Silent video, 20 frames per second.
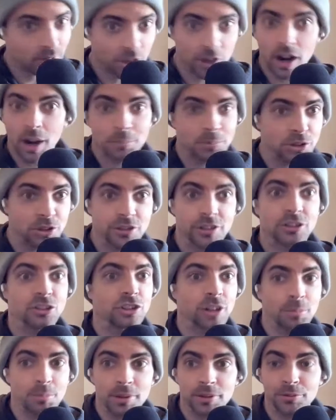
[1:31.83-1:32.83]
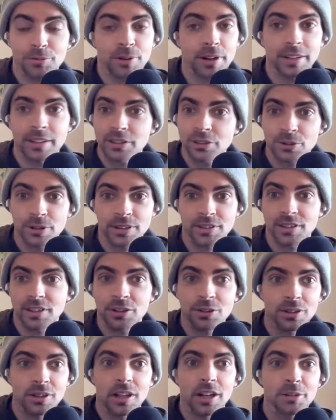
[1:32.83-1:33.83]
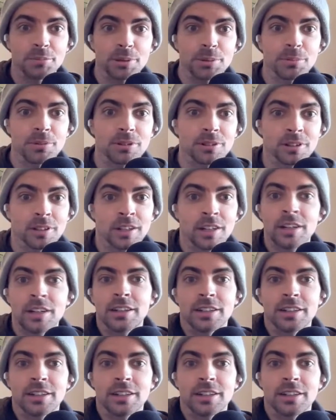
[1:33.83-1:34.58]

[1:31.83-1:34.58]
I'm just going to jump in right into it because I know a lot of people